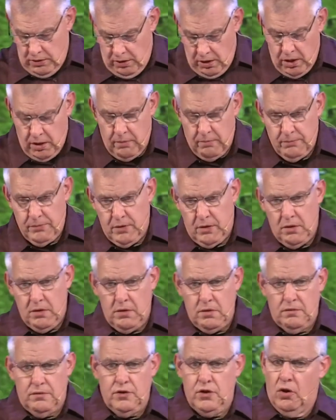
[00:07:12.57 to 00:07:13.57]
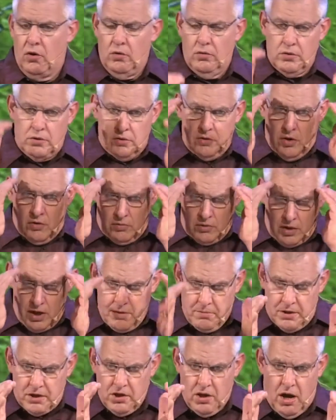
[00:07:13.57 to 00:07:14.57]
don't
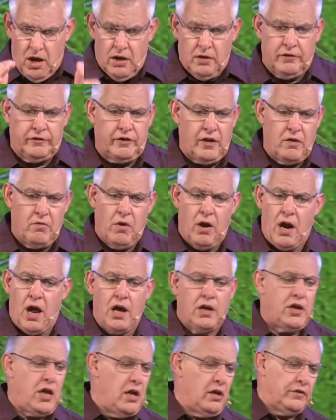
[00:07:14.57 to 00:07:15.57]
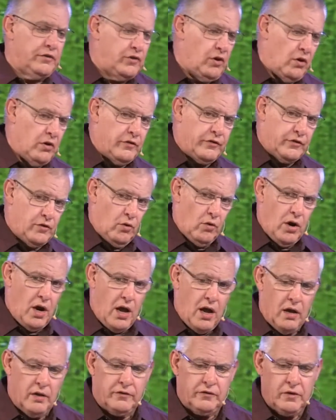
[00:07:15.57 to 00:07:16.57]
limit God and say, well, I can't start a
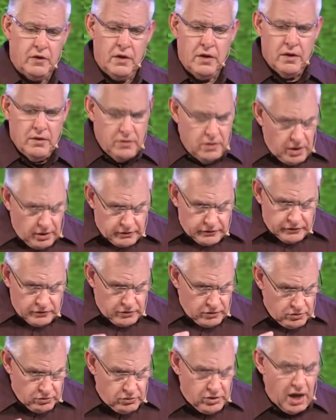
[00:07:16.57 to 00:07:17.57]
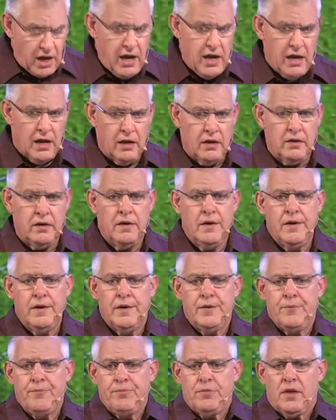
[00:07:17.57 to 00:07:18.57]
storehouse. Yes, you can.
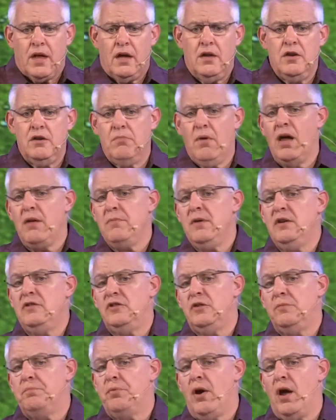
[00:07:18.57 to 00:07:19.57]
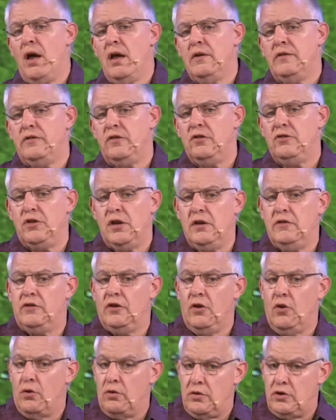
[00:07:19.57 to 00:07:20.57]
And you might be surprised the things
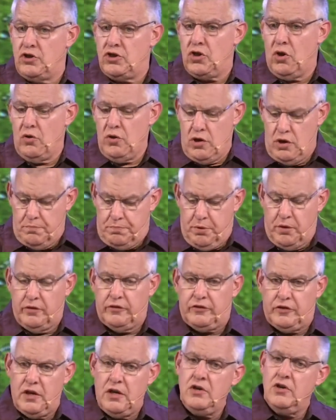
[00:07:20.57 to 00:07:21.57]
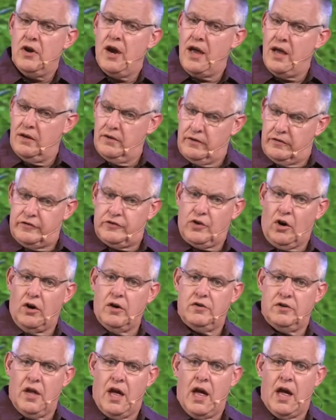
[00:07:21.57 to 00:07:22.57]
the Lord would show you to put a seed in your hand to
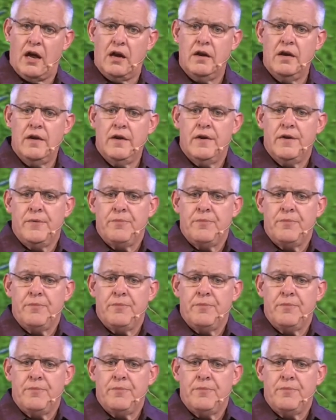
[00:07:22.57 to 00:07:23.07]
start that.